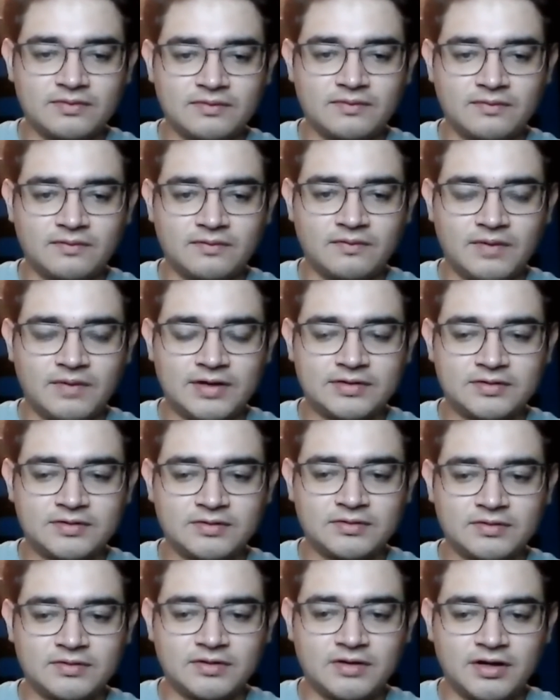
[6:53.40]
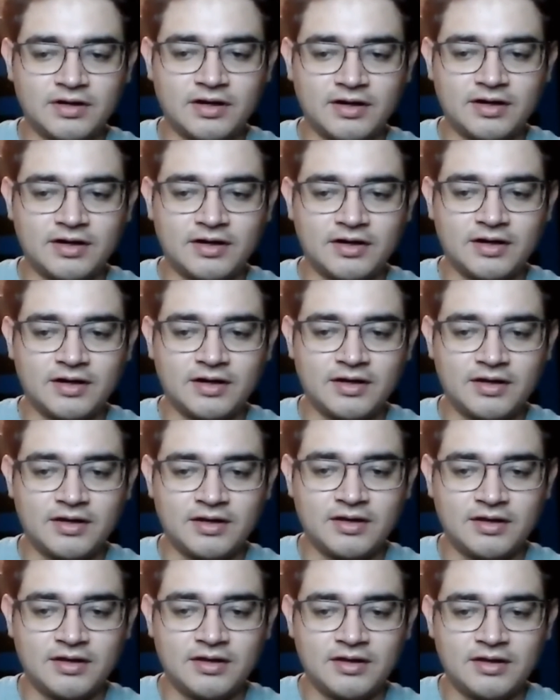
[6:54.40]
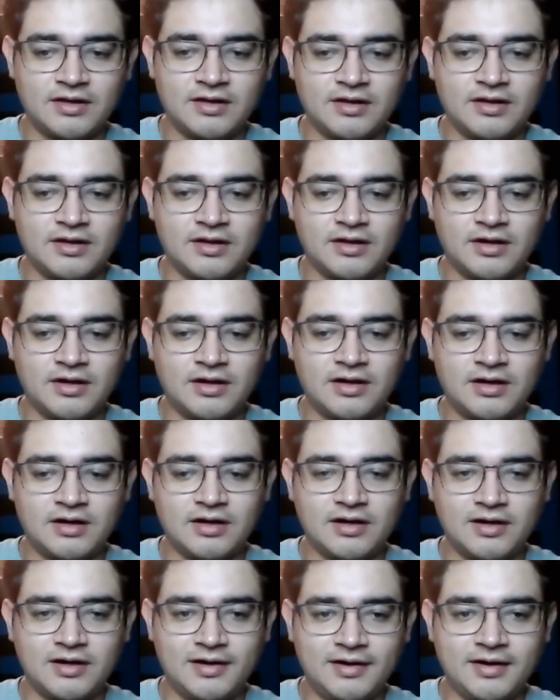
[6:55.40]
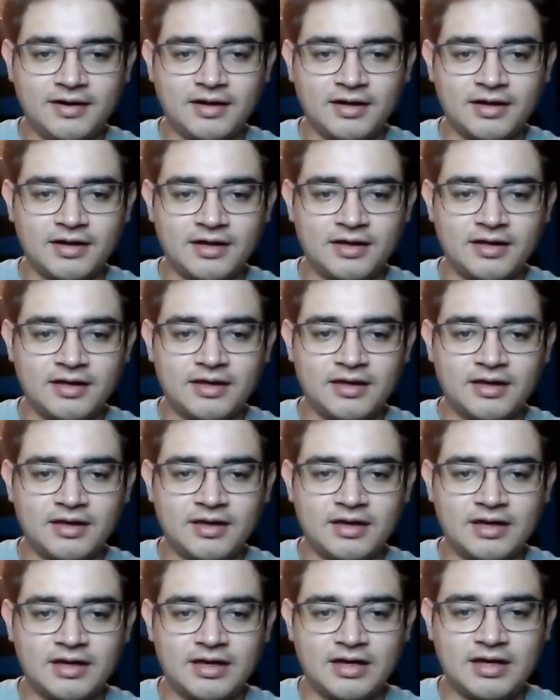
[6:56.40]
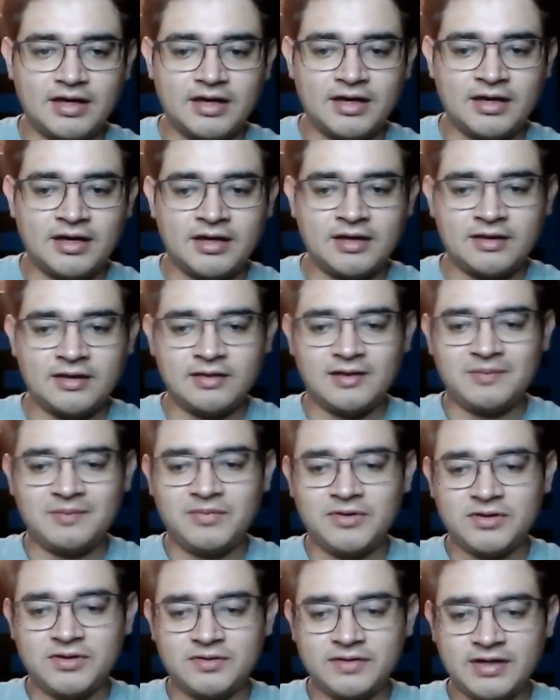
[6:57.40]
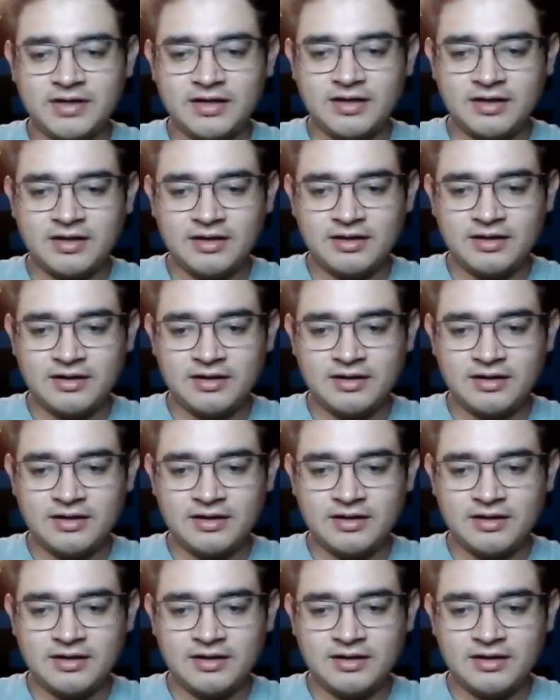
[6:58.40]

what you are learning. And number 3,